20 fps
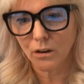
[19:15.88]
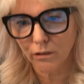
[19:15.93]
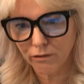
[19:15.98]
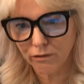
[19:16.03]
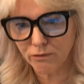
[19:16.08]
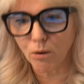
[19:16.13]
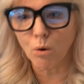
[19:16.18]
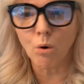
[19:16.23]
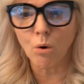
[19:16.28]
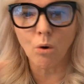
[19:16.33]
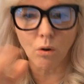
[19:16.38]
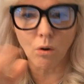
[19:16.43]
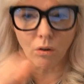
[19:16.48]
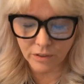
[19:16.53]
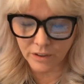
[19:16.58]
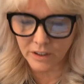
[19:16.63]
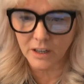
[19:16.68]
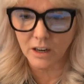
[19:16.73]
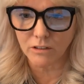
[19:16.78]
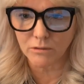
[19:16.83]
for
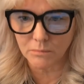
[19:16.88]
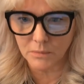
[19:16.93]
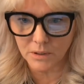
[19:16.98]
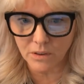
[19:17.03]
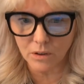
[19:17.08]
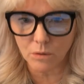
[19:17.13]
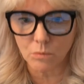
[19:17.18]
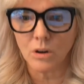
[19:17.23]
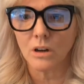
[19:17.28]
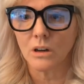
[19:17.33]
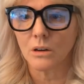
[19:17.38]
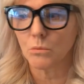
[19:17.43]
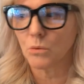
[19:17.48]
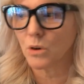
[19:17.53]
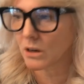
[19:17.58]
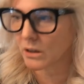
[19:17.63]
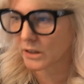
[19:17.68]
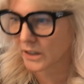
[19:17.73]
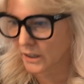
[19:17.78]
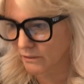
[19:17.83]
the government that we're
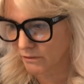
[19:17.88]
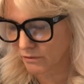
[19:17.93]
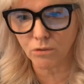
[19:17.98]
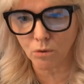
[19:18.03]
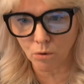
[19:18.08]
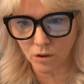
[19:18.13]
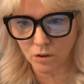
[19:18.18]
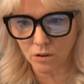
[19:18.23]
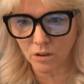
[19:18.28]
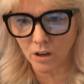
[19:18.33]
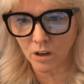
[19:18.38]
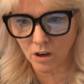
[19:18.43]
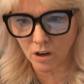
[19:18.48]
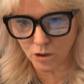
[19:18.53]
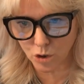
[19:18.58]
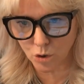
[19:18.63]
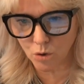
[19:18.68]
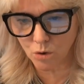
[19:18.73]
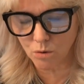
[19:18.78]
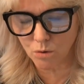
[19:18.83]
working for, the
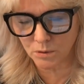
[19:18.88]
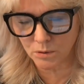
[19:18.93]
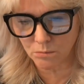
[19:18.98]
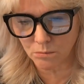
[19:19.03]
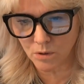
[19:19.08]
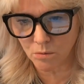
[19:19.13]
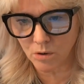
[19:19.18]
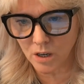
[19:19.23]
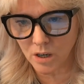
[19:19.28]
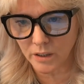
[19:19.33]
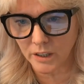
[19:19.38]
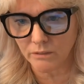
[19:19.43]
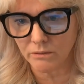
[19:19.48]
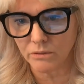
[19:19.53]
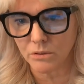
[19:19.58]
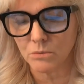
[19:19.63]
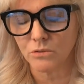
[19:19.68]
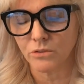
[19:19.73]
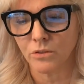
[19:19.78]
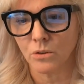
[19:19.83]
large corporate we're working
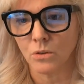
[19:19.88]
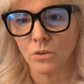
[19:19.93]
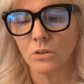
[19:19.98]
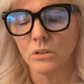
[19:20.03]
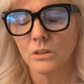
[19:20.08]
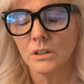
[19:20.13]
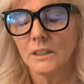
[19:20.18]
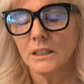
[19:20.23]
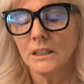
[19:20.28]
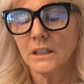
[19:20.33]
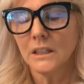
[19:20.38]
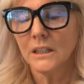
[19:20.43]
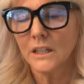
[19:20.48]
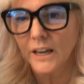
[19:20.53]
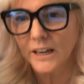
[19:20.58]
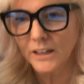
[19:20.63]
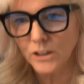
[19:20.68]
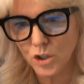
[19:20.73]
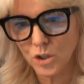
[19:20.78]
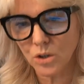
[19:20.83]
for,
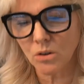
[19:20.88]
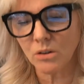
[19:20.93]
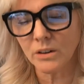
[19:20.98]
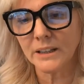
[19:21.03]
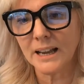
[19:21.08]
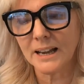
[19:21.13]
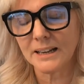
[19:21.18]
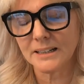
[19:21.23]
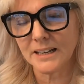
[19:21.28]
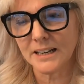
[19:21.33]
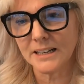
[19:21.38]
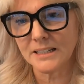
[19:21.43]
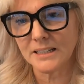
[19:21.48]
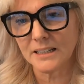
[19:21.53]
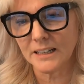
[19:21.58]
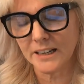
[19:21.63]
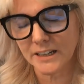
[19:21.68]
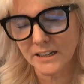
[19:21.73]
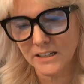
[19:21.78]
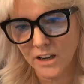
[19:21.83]
ensuring that
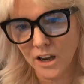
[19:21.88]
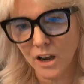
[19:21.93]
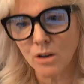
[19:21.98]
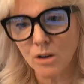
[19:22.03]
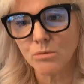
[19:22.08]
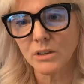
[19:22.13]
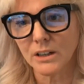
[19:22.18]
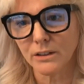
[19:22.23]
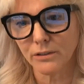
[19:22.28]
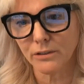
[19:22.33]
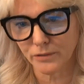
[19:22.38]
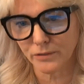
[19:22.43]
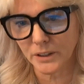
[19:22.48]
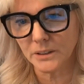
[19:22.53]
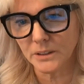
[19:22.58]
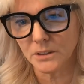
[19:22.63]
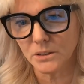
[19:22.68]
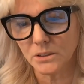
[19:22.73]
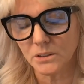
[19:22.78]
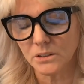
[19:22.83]
data lake is only
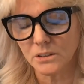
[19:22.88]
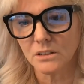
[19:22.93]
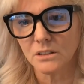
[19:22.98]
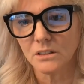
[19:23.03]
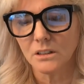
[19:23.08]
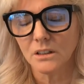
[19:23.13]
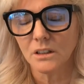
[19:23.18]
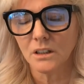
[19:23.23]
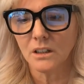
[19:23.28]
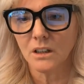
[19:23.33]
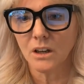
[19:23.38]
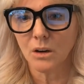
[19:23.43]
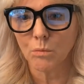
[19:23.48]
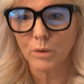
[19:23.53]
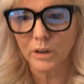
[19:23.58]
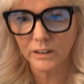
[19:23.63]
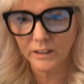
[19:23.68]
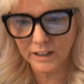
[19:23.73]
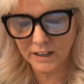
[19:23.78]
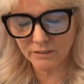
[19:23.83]
filled
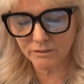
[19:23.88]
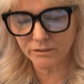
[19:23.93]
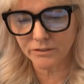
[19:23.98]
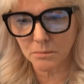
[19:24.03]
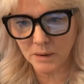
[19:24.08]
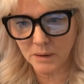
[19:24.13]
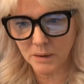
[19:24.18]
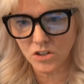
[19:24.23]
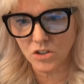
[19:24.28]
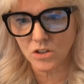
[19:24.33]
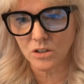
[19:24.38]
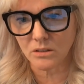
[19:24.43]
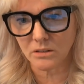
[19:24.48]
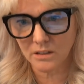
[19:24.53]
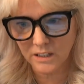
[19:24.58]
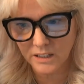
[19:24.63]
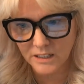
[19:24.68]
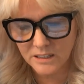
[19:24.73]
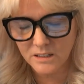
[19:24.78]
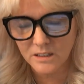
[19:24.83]
with the
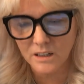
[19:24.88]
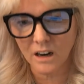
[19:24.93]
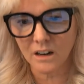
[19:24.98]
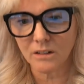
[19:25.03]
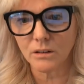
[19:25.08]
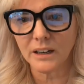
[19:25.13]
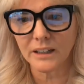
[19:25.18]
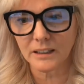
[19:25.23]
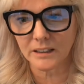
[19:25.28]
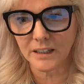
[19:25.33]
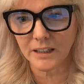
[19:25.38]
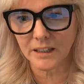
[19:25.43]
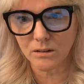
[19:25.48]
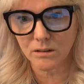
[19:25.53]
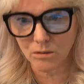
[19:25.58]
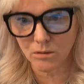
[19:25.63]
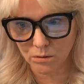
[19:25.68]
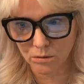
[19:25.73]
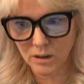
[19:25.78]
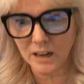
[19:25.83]
information that is directly
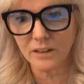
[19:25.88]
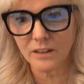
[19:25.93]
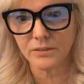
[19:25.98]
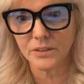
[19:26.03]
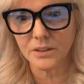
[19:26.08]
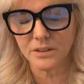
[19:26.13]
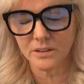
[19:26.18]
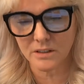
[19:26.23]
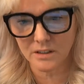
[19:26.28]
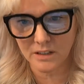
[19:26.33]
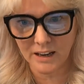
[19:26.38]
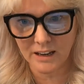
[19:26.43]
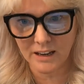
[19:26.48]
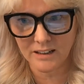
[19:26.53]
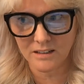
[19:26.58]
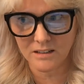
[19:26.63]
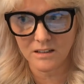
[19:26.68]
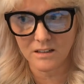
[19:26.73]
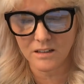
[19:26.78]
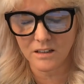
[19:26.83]
relevant
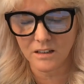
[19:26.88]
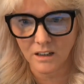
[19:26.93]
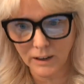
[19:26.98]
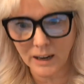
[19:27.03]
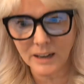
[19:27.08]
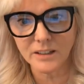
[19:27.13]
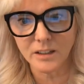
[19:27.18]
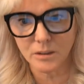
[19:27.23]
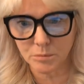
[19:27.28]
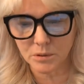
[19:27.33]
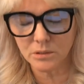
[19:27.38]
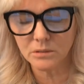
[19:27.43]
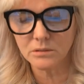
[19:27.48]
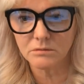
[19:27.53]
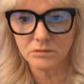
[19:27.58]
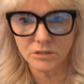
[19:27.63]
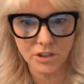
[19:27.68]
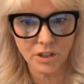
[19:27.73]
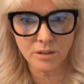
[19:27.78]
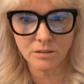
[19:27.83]
and valuable
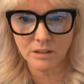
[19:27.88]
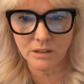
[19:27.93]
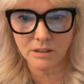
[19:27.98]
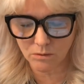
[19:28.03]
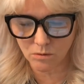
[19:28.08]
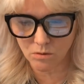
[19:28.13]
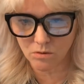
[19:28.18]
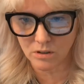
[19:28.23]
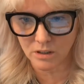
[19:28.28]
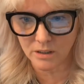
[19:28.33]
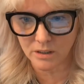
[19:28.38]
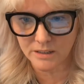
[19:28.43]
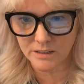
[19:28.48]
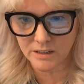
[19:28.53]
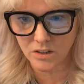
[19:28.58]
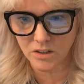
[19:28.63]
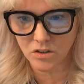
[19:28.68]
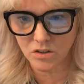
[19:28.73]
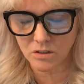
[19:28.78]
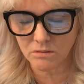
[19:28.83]
to that
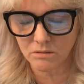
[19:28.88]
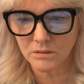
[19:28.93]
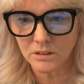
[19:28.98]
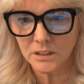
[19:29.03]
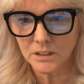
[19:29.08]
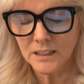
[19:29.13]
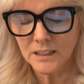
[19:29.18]
organization.